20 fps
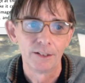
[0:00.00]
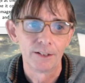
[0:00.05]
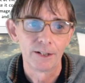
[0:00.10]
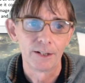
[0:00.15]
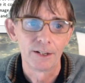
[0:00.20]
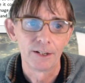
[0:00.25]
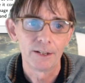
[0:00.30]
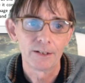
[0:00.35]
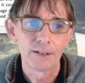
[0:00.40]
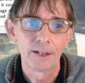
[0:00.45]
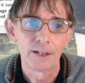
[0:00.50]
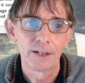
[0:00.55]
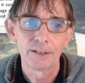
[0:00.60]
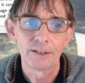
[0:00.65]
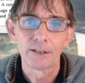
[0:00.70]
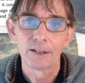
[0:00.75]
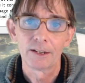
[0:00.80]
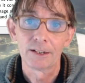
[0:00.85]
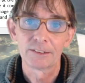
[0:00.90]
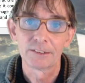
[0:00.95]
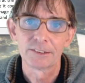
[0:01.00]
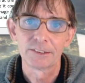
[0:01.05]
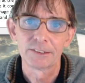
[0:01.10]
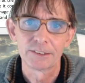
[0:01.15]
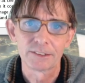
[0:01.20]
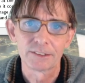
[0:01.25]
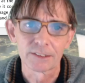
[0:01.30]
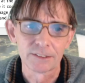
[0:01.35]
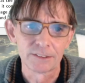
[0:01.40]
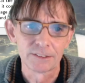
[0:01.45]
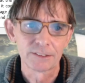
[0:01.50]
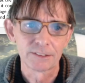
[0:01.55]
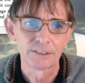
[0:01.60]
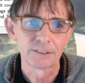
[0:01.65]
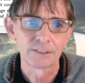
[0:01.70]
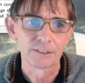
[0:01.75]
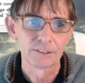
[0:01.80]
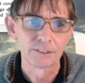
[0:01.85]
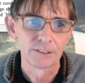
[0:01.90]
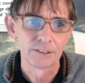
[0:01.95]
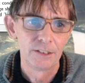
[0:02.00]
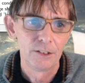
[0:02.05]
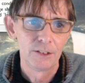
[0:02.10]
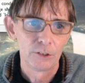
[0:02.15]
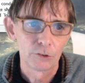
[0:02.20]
An AND gate has 6 transistors.